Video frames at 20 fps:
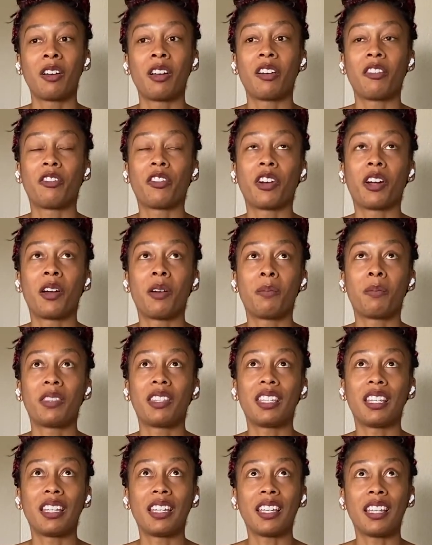from
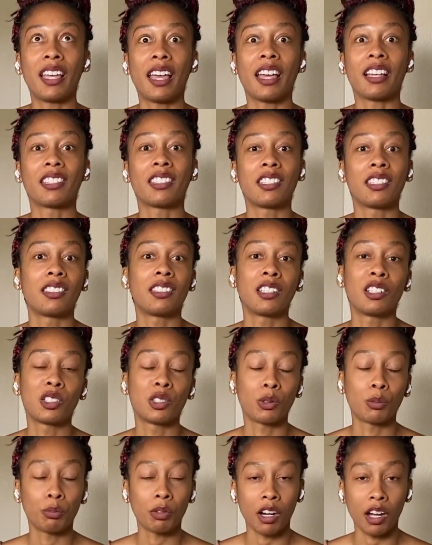the existential
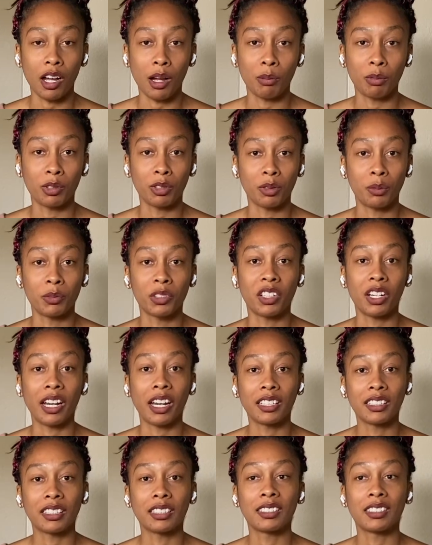problems or
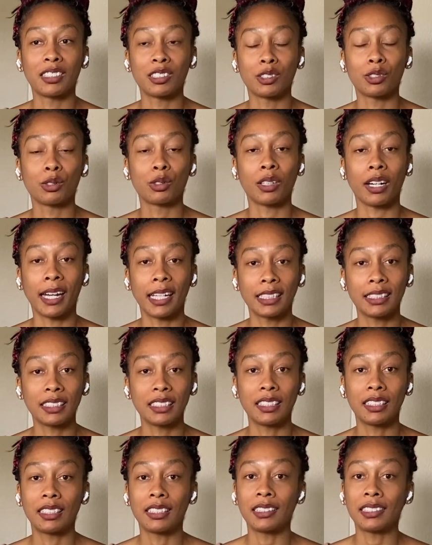existential
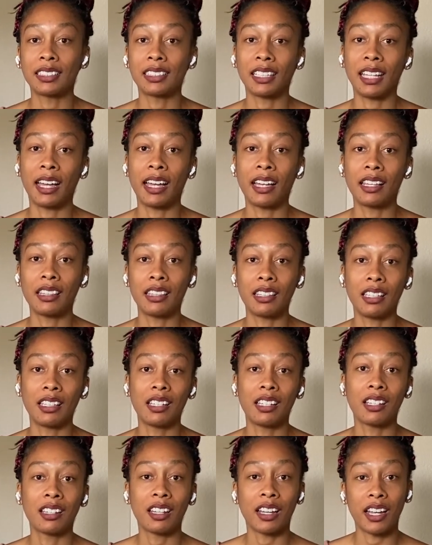crises that the
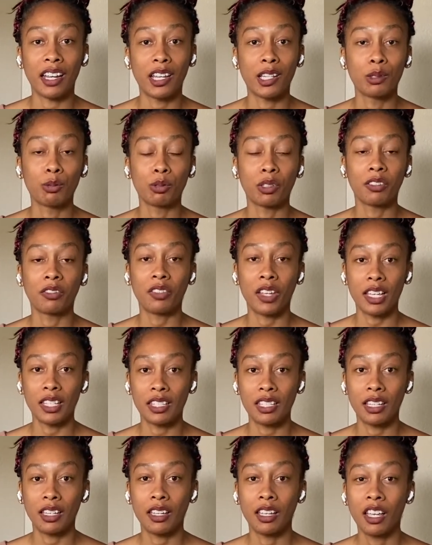clients were
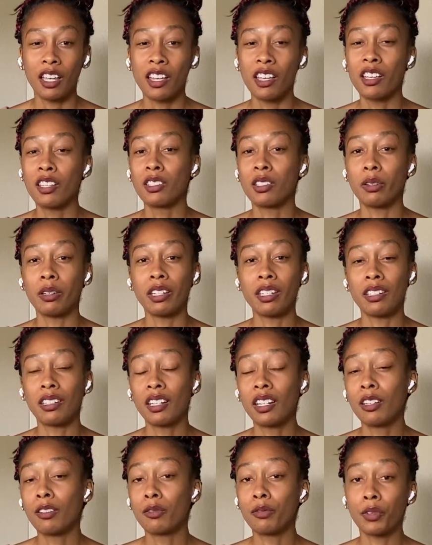facing. So he
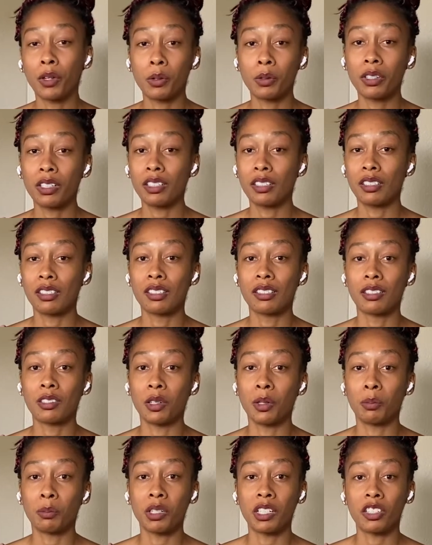didn't focus so
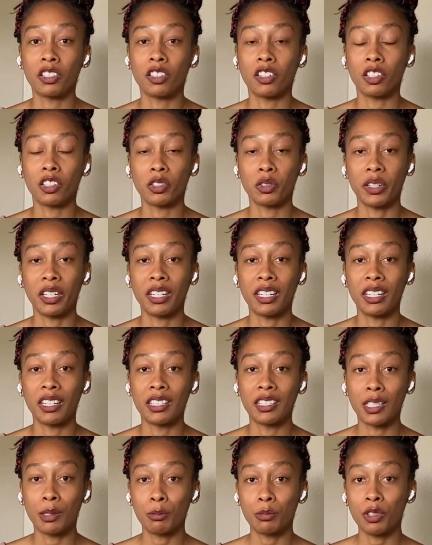much on treating
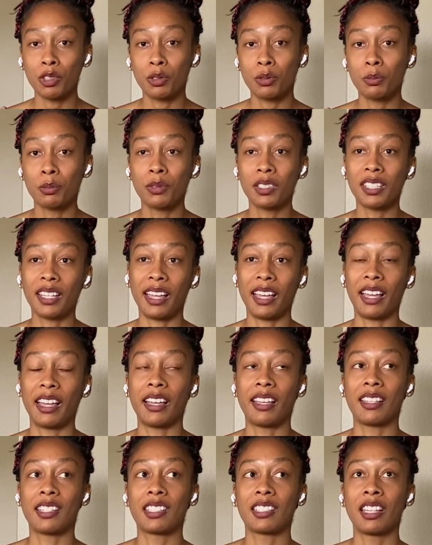symptoms
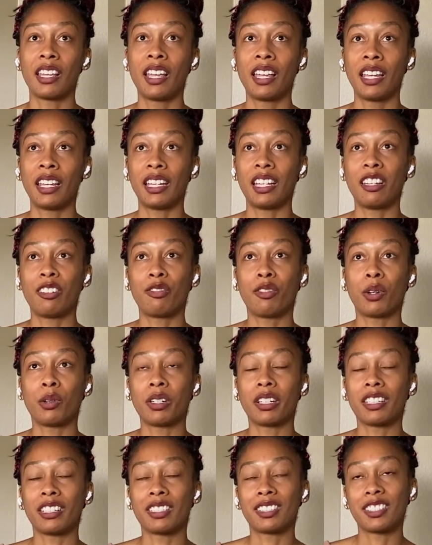as he
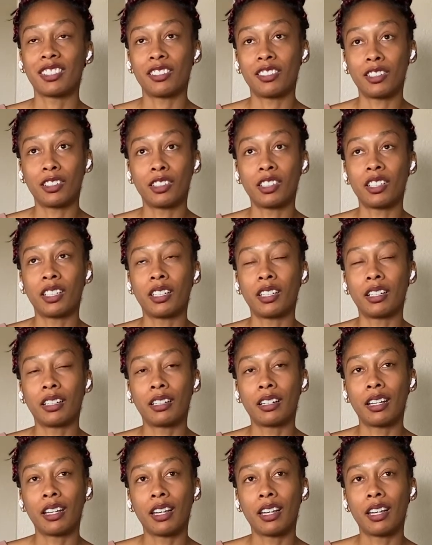focused on